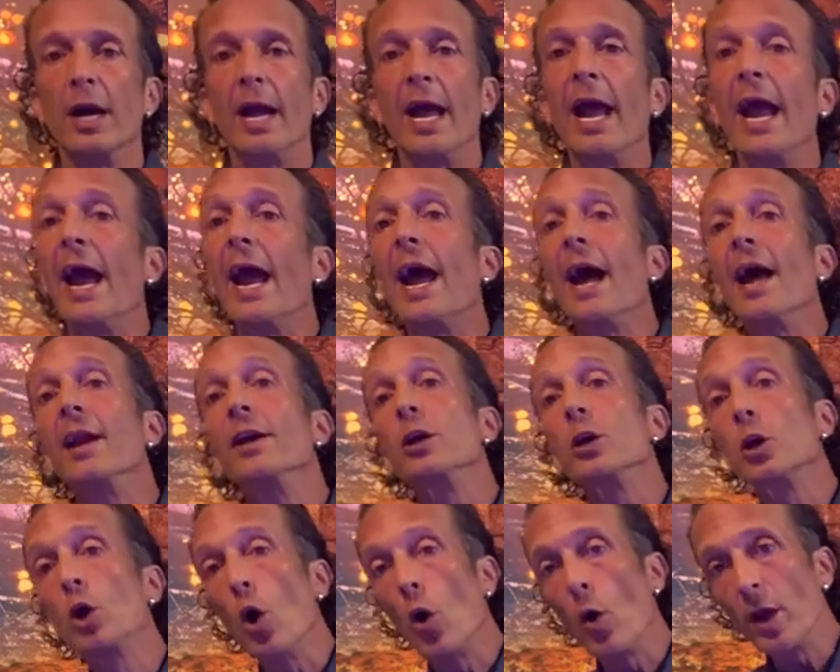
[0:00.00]

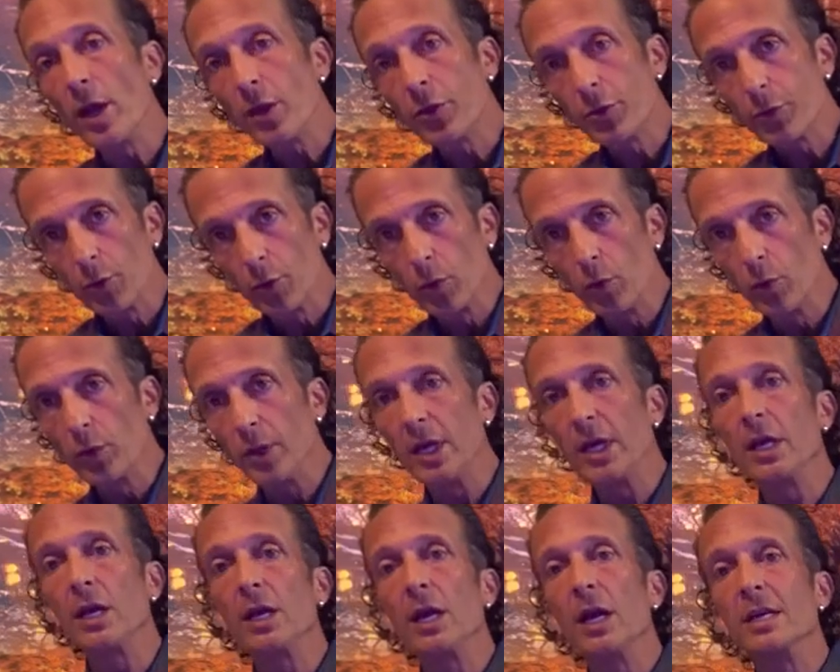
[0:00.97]
and going through
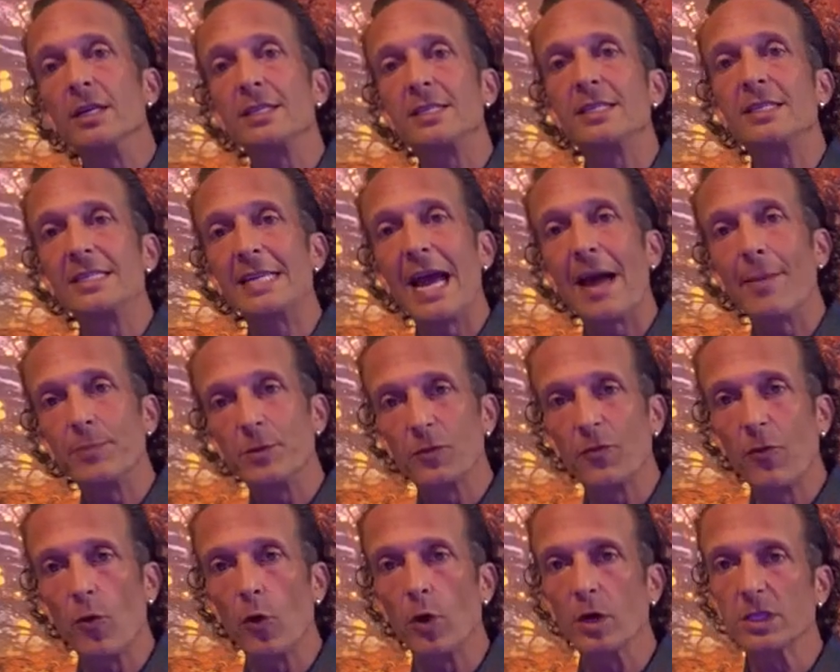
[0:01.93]
the steps
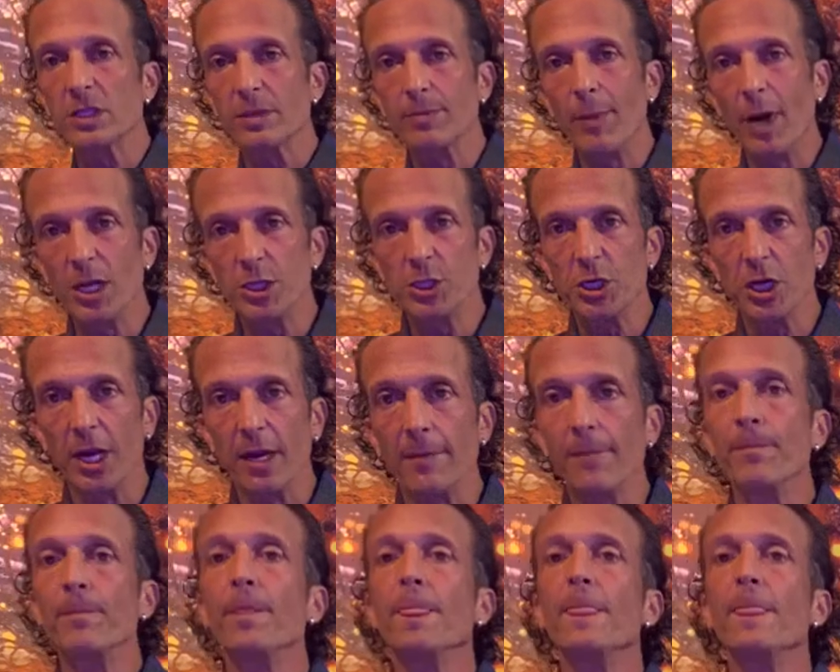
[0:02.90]
for smudging.